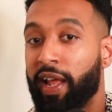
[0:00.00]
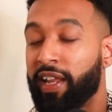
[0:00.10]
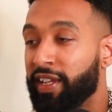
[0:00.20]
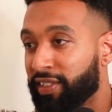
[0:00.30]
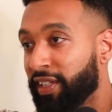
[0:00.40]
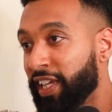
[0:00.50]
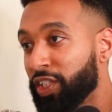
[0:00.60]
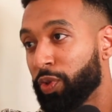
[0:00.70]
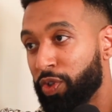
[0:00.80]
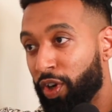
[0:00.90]
and then there's the
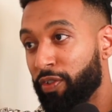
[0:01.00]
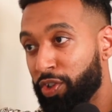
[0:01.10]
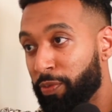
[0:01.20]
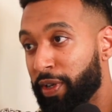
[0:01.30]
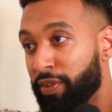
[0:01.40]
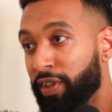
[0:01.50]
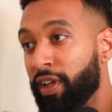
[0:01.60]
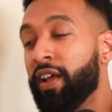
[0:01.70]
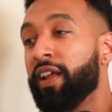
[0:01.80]
days when you are on your period.